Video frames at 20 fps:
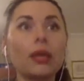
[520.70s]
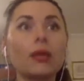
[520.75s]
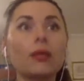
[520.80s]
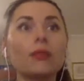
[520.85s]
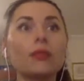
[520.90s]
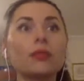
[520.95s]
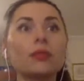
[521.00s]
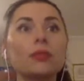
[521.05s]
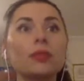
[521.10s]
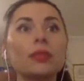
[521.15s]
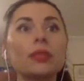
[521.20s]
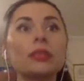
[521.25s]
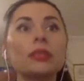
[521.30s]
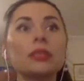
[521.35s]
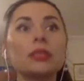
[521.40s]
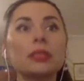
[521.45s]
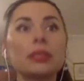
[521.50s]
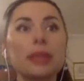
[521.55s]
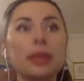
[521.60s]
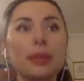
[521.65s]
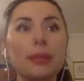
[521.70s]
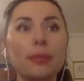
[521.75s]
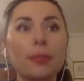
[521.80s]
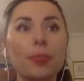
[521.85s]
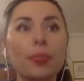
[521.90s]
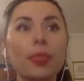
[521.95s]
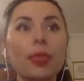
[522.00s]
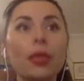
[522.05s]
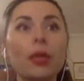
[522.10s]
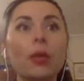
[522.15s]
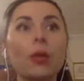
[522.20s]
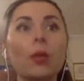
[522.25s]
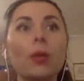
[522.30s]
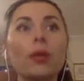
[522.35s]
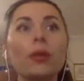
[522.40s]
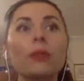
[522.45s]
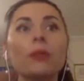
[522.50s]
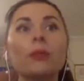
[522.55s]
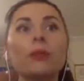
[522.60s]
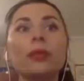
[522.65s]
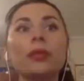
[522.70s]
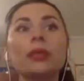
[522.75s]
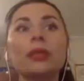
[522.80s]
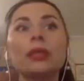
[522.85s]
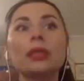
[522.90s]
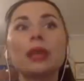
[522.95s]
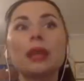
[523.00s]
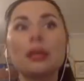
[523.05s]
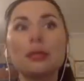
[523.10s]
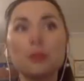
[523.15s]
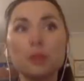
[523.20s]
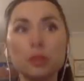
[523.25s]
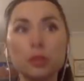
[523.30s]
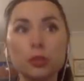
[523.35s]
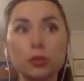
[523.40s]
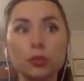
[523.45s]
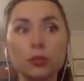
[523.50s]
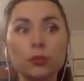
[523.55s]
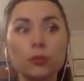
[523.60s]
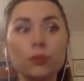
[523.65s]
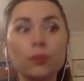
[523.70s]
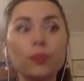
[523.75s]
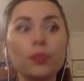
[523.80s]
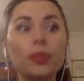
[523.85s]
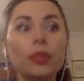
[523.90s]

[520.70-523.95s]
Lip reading: With men the same. When man loves you